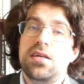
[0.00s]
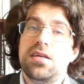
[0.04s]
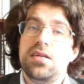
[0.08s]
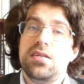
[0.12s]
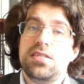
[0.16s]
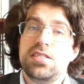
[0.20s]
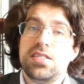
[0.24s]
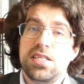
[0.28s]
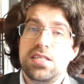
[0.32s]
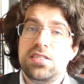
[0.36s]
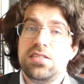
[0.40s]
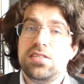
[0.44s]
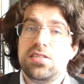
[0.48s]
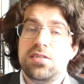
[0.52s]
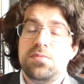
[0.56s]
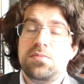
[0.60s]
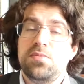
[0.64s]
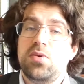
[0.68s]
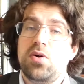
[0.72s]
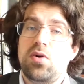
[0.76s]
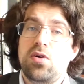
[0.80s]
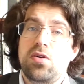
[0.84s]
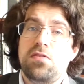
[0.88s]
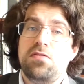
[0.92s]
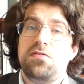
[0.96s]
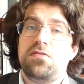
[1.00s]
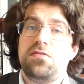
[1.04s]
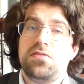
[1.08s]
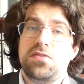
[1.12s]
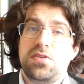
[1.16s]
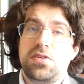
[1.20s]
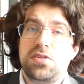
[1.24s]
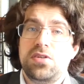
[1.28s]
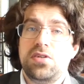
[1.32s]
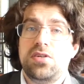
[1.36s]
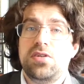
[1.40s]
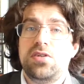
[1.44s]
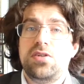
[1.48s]
system of
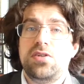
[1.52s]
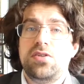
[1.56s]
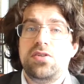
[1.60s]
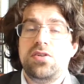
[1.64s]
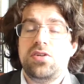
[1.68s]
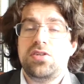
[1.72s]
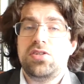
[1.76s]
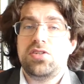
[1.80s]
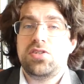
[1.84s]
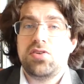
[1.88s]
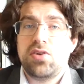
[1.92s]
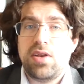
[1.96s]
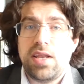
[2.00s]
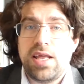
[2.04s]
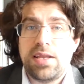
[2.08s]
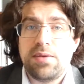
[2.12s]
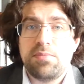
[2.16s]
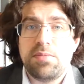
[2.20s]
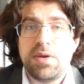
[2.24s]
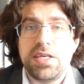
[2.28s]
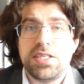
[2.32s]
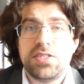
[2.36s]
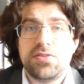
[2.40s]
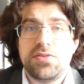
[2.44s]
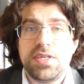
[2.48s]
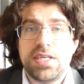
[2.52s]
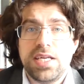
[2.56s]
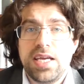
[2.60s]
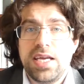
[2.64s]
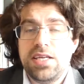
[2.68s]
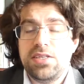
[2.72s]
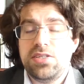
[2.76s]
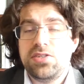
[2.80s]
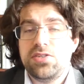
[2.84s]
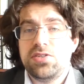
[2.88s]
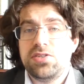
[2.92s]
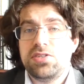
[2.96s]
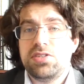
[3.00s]
the Dutch Land Measuring
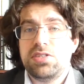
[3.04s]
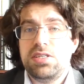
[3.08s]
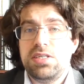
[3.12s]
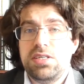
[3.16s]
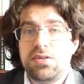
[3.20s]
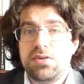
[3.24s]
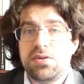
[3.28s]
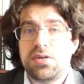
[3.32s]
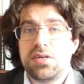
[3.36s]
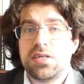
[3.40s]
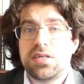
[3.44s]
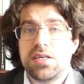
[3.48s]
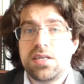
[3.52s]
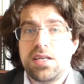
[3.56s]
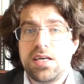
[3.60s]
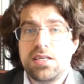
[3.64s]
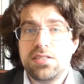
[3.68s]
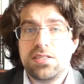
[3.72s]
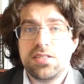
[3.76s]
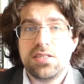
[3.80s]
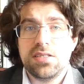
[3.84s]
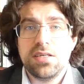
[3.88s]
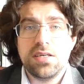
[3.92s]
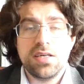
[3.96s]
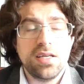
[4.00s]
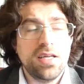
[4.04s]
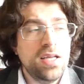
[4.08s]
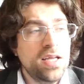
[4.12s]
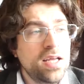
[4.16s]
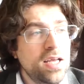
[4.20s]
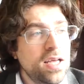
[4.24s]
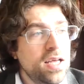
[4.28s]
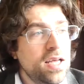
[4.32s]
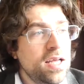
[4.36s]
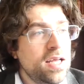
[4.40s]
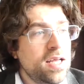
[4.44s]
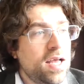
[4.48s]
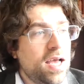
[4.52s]
Agency, or Kadaster.
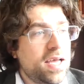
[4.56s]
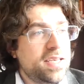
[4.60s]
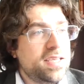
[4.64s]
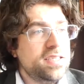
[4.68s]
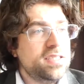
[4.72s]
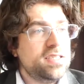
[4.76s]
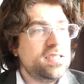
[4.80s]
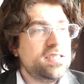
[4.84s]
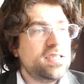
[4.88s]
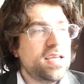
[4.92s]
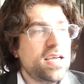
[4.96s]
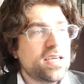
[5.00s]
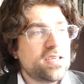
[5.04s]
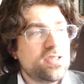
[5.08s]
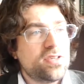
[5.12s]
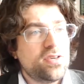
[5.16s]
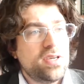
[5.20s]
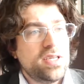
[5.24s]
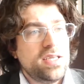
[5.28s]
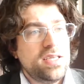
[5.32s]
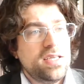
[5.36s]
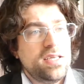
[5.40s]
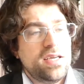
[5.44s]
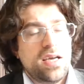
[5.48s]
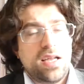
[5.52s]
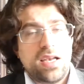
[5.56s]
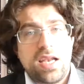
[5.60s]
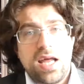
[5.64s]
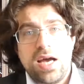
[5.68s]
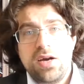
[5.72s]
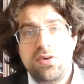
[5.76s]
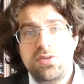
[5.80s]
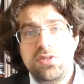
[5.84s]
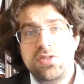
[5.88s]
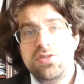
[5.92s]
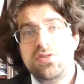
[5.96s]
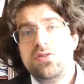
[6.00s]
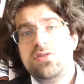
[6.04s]
And this is actually
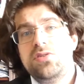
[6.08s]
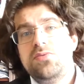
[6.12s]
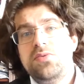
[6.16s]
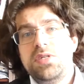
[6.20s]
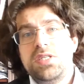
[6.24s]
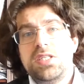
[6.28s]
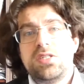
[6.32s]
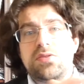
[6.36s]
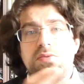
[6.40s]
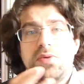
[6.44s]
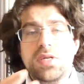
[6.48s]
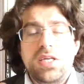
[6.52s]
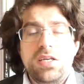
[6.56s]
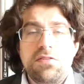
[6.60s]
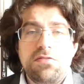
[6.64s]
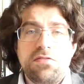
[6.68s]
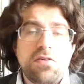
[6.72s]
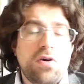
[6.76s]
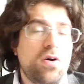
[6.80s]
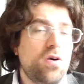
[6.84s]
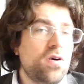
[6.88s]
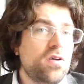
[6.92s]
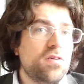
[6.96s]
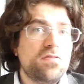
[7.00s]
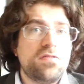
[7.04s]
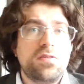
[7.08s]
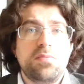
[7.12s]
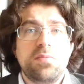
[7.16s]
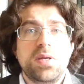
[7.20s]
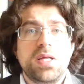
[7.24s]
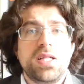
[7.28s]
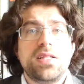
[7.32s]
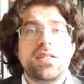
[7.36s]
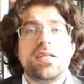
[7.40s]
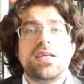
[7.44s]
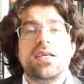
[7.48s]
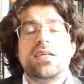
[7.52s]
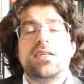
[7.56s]
allows you to retrieve all of the
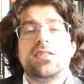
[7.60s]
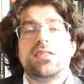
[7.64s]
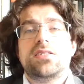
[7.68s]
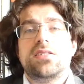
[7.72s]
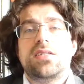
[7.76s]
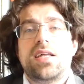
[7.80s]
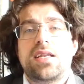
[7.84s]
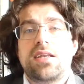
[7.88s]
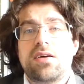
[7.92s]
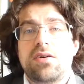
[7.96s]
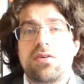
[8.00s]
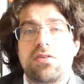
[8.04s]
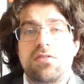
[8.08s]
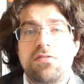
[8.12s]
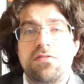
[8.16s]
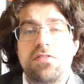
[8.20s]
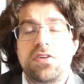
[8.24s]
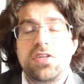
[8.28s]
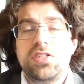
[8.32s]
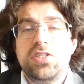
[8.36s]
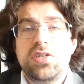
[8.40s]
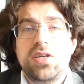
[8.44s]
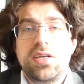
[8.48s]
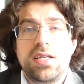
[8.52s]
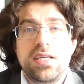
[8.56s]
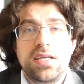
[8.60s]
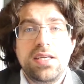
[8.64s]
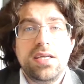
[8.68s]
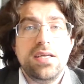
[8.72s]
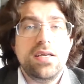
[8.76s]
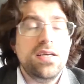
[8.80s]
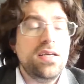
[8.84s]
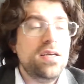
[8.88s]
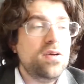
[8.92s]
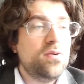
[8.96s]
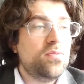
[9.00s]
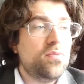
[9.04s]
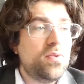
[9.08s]
buildings that are officially
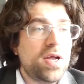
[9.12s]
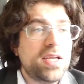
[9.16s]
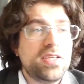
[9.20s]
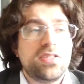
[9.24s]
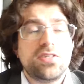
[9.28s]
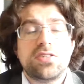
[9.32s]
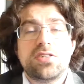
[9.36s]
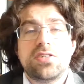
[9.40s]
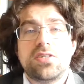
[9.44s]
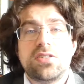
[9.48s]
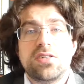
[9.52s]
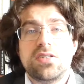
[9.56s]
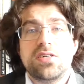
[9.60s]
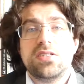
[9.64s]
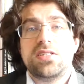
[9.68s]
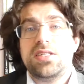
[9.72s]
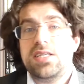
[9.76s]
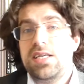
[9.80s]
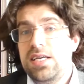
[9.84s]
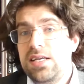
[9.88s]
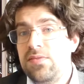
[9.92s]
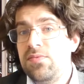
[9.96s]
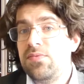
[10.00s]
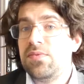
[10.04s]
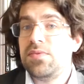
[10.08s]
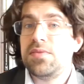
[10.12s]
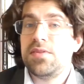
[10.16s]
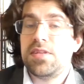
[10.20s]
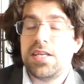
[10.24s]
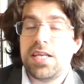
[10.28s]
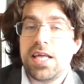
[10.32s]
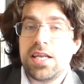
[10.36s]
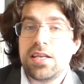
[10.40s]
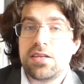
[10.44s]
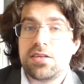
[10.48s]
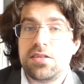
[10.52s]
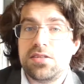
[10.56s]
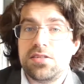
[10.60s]
registered in the
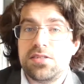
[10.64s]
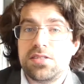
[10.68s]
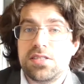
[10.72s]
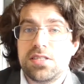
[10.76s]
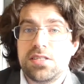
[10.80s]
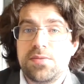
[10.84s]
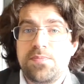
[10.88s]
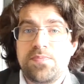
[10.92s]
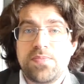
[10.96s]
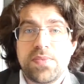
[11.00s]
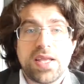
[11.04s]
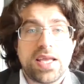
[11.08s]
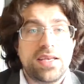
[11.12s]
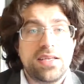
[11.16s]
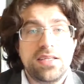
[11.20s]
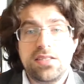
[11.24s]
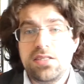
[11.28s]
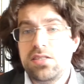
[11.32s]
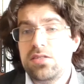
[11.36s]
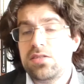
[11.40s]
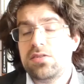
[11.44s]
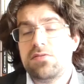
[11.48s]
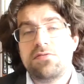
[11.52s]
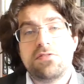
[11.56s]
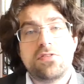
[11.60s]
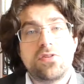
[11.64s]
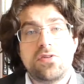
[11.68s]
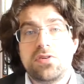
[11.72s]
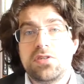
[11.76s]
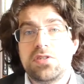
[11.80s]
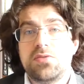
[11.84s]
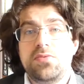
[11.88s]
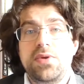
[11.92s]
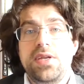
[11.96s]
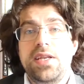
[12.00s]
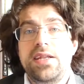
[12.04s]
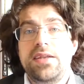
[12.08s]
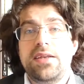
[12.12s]
Netherlands. And this is of
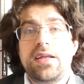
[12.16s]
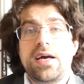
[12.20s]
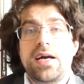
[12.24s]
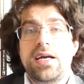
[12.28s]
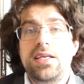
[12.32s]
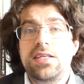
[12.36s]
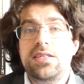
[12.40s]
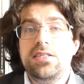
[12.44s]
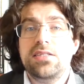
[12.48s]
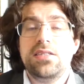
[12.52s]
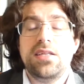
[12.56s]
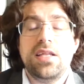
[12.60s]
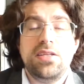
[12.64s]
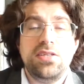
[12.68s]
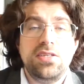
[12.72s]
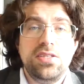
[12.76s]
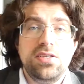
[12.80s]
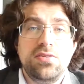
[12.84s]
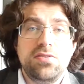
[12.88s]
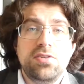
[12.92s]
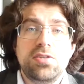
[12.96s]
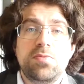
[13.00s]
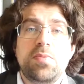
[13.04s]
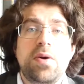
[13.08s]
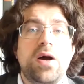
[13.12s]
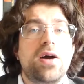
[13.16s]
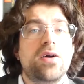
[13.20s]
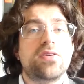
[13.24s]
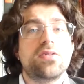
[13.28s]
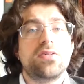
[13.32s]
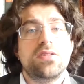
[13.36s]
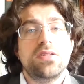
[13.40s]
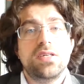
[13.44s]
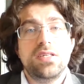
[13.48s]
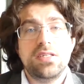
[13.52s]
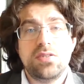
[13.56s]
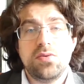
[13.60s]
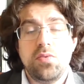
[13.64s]
course really nice, that
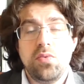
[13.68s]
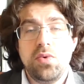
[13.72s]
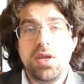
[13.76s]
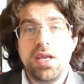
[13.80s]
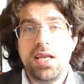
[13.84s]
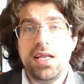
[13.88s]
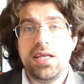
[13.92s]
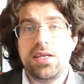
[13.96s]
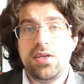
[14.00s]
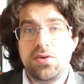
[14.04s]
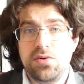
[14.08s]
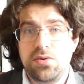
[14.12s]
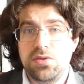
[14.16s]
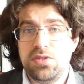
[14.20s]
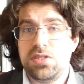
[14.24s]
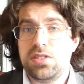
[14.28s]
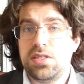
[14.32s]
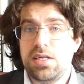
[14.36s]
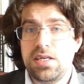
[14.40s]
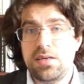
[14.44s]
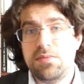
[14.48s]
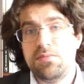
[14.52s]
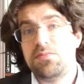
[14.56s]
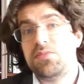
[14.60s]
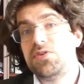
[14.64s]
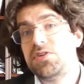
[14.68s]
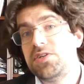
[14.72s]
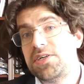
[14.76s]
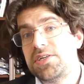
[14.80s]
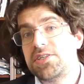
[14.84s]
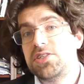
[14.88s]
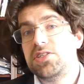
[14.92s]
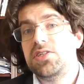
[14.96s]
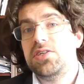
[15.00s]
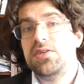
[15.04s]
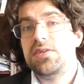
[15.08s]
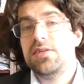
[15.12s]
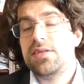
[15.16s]
GeoSPARQL is really used in
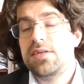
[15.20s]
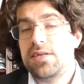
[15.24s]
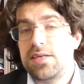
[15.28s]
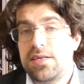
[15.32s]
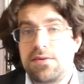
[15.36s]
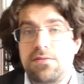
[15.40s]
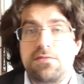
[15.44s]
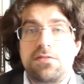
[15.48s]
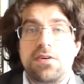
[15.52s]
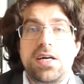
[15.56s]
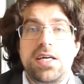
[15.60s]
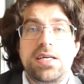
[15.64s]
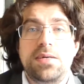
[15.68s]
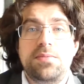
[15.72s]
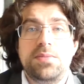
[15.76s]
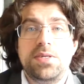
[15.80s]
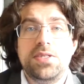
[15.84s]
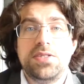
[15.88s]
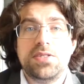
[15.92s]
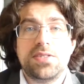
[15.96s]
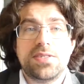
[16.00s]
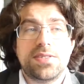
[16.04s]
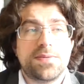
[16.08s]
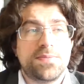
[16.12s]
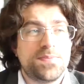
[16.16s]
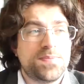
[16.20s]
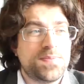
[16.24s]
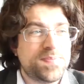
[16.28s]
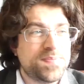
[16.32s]
production environments.